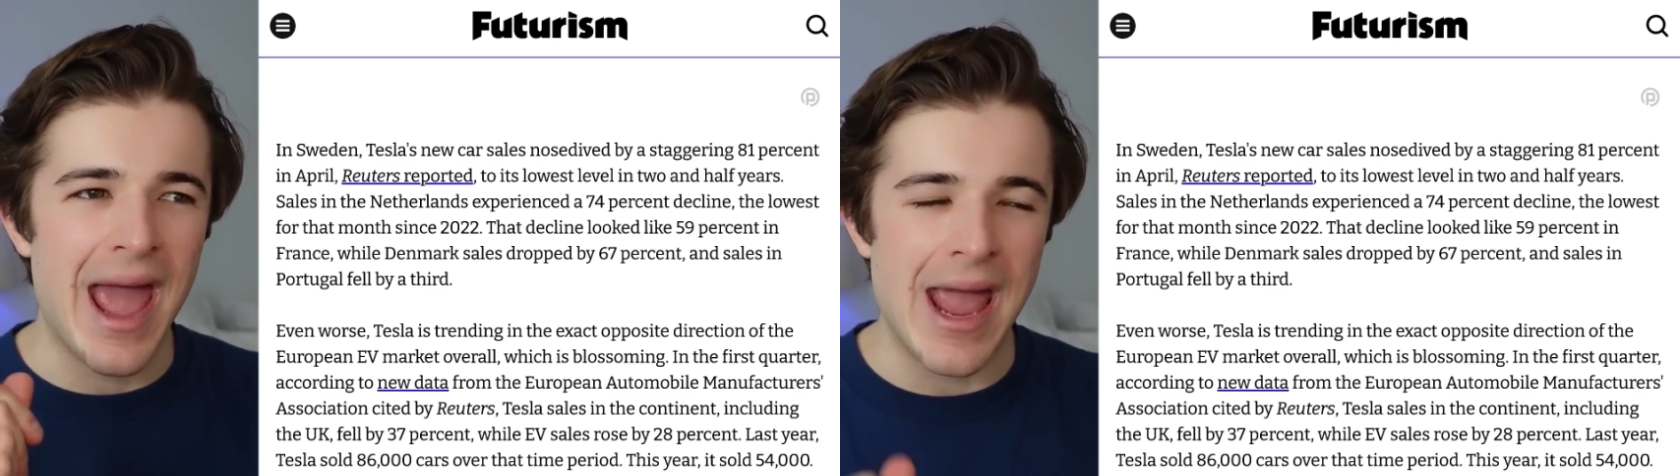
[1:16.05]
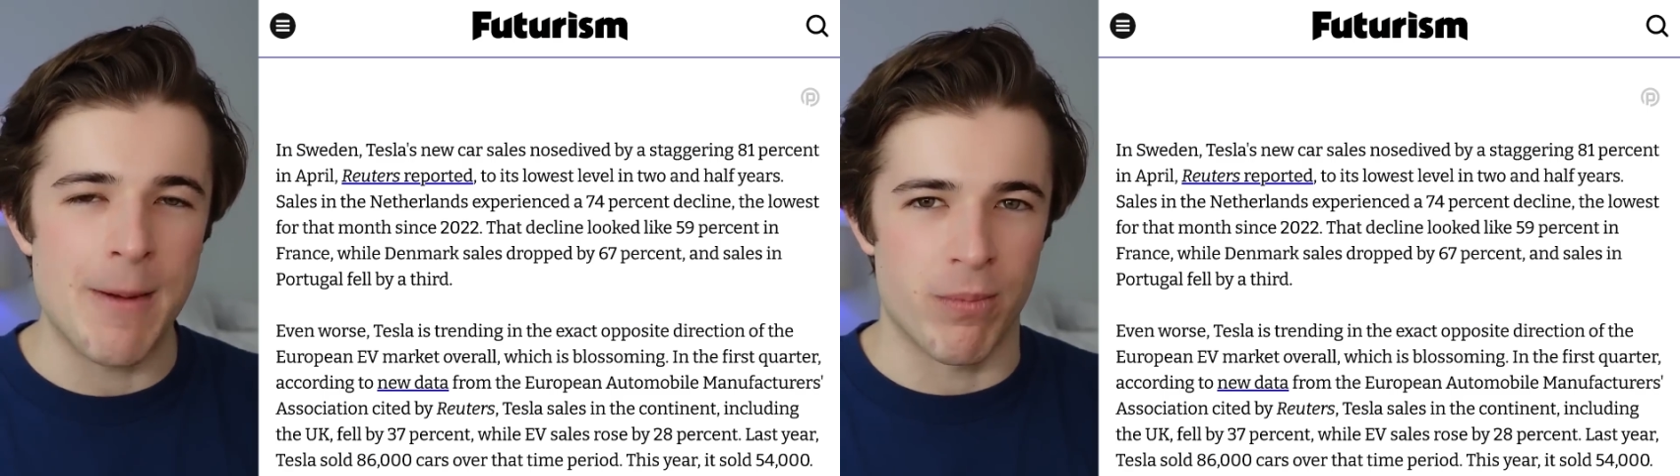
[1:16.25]

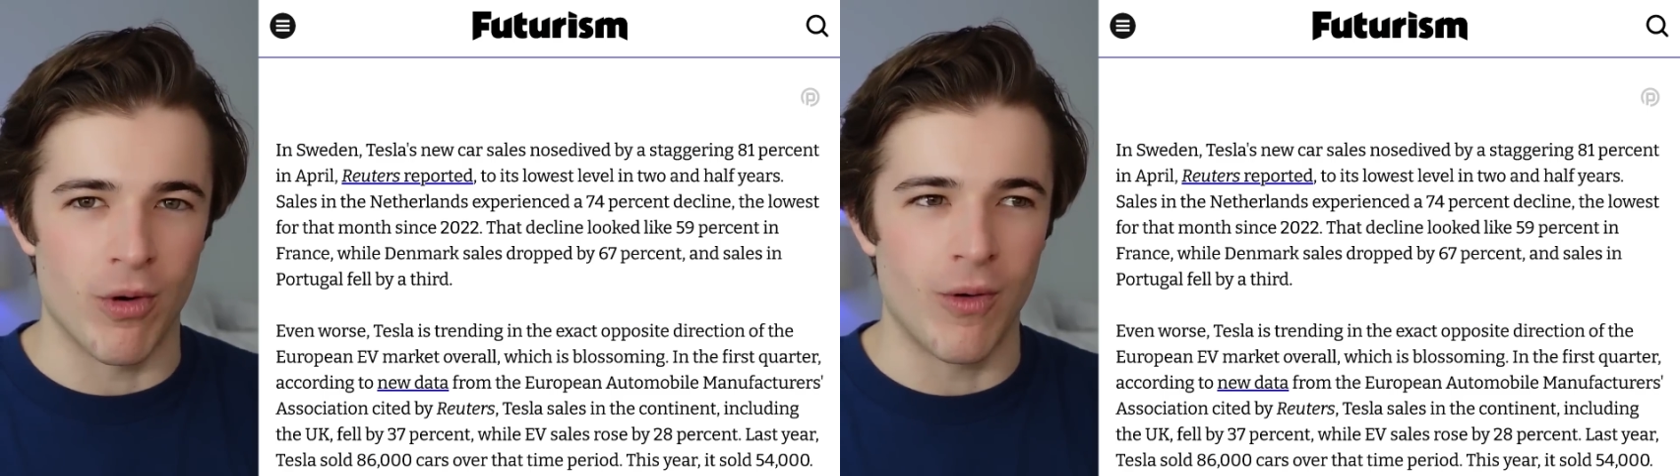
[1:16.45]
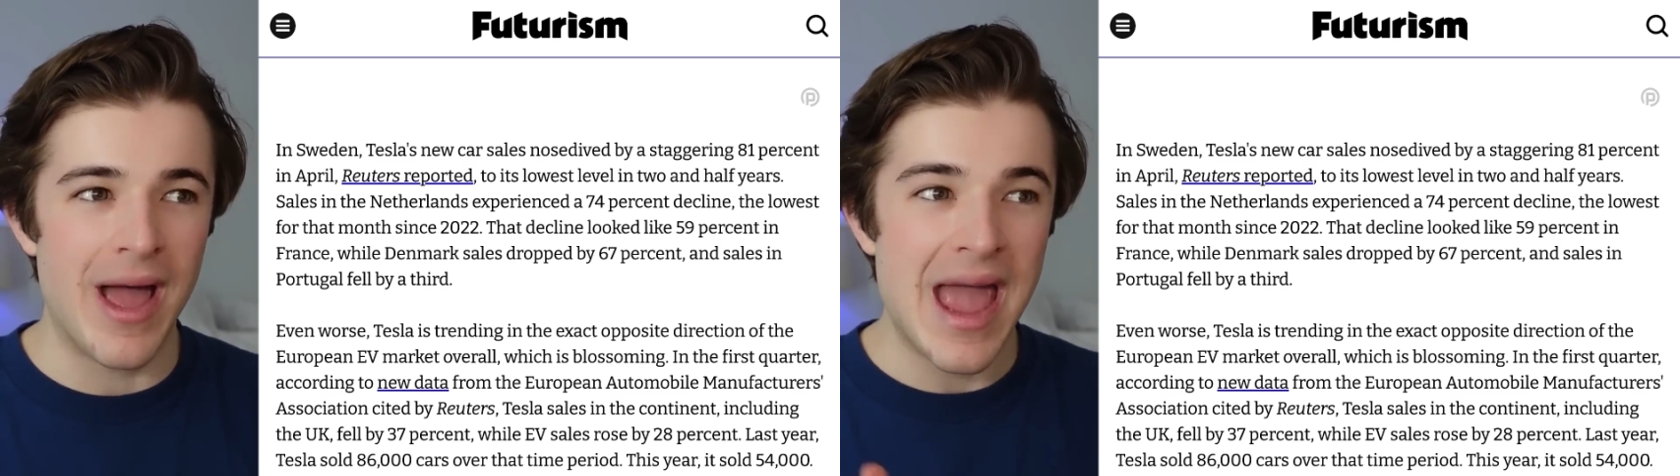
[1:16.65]

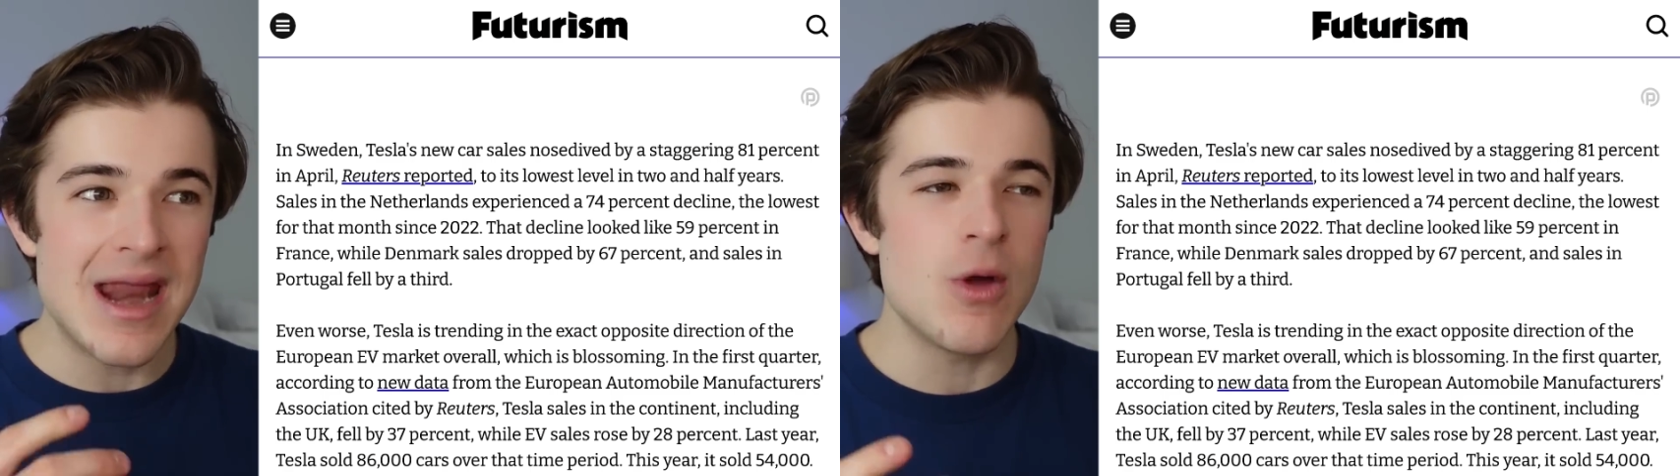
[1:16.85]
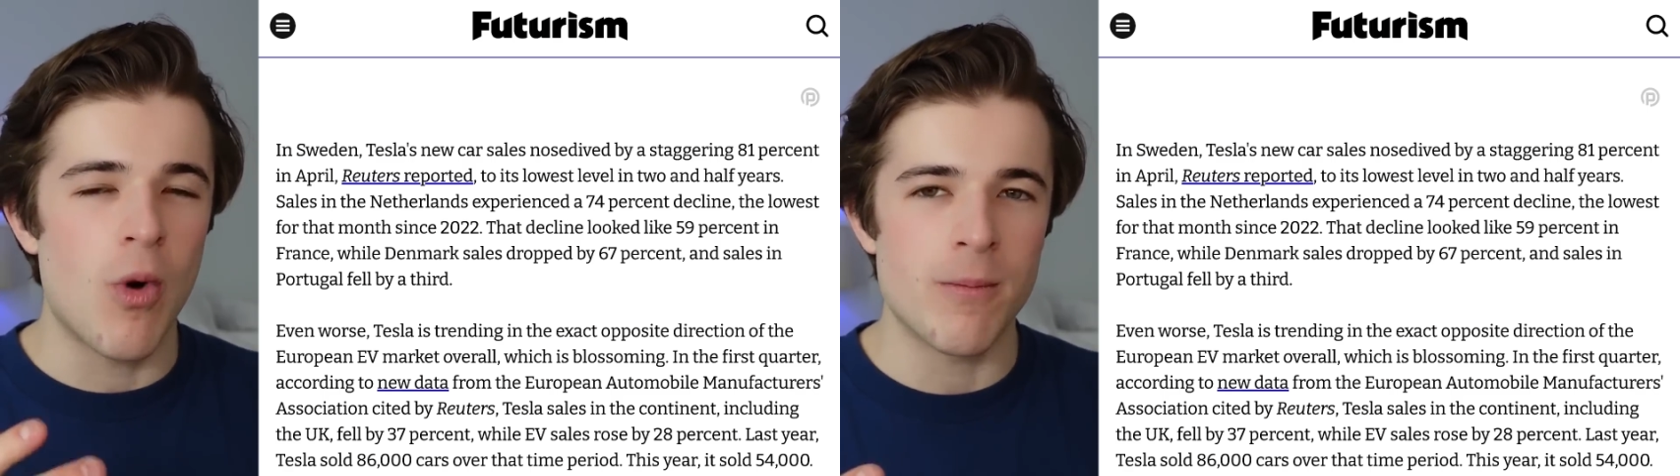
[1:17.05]
April.
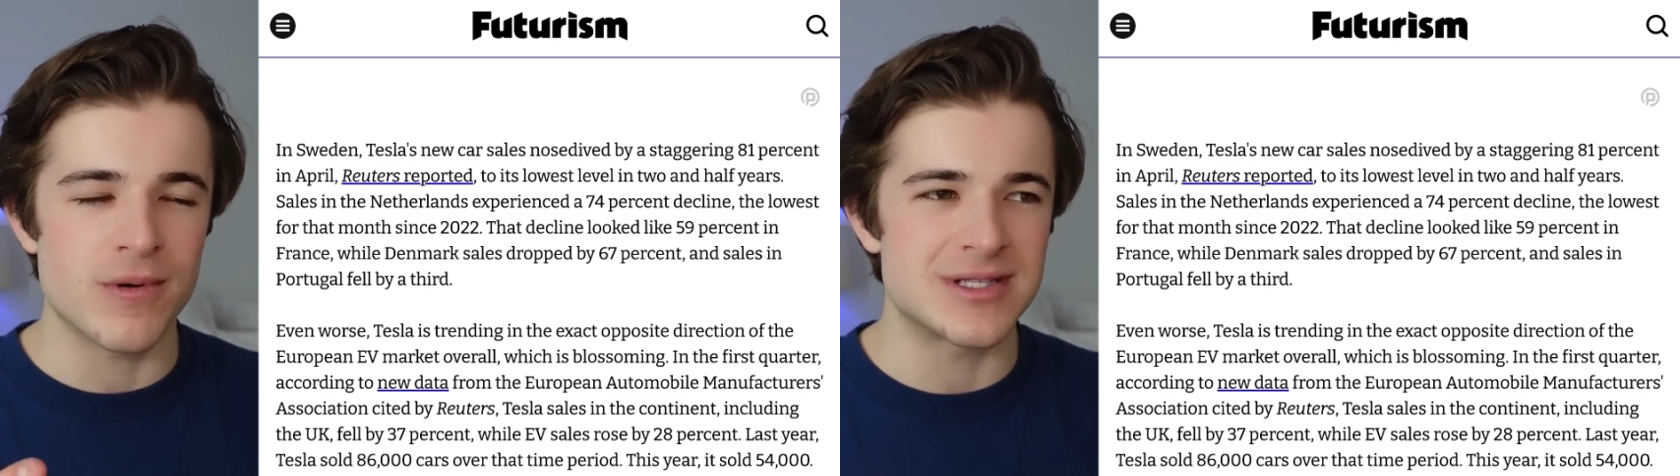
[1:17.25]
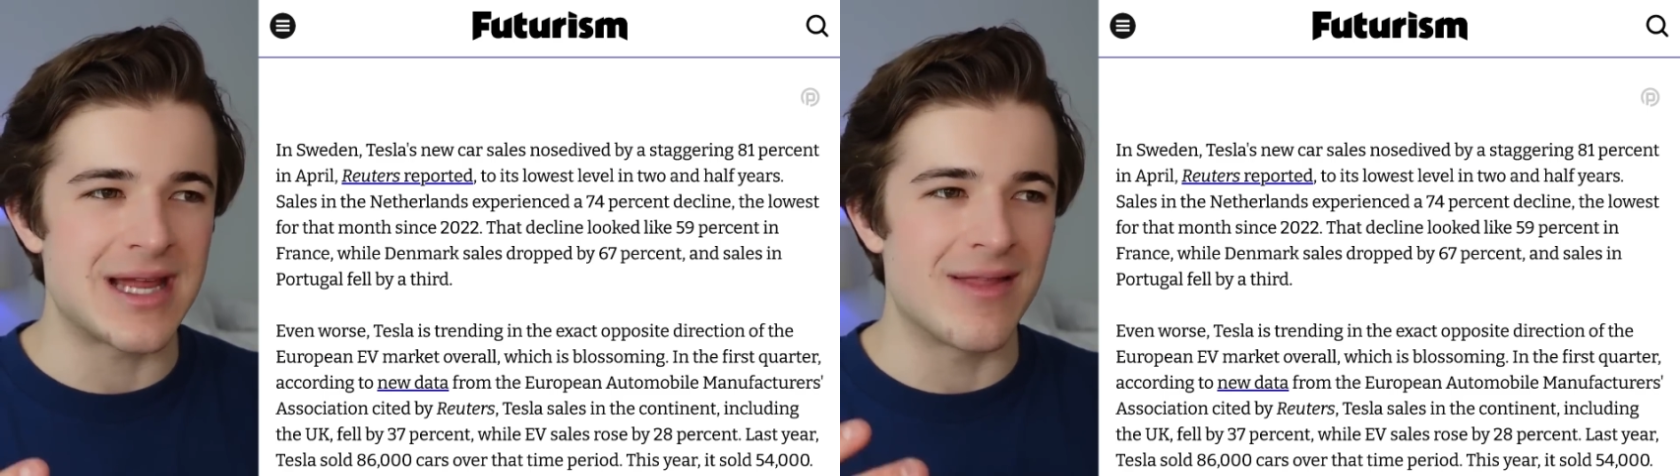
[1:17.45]

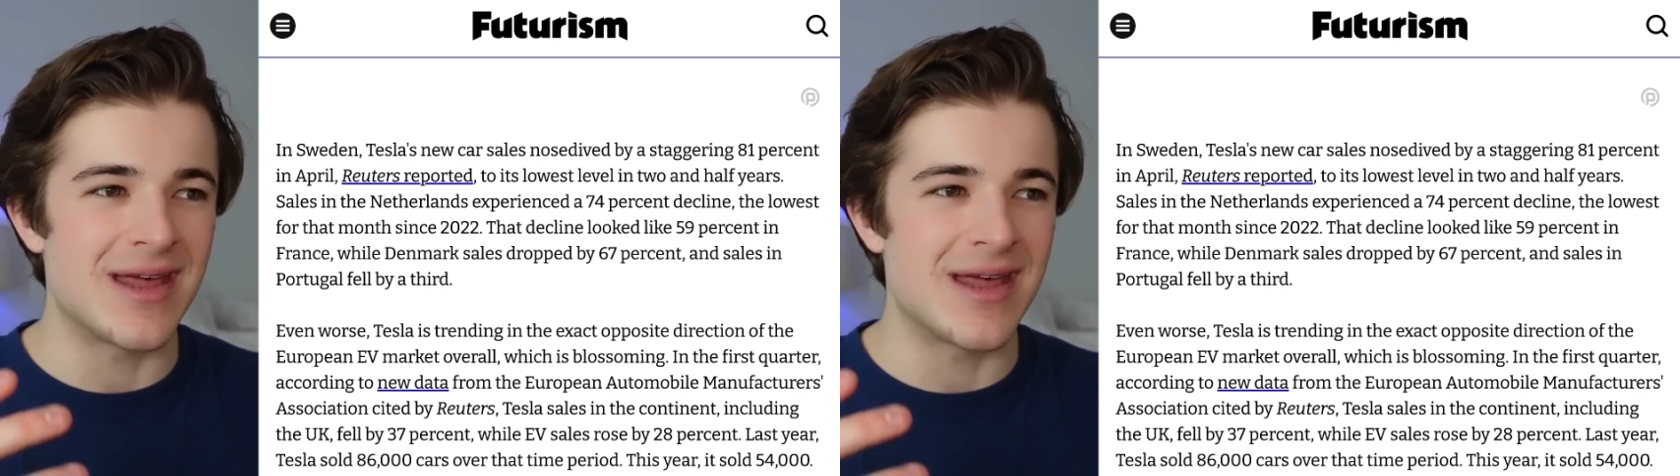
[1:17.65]
81%.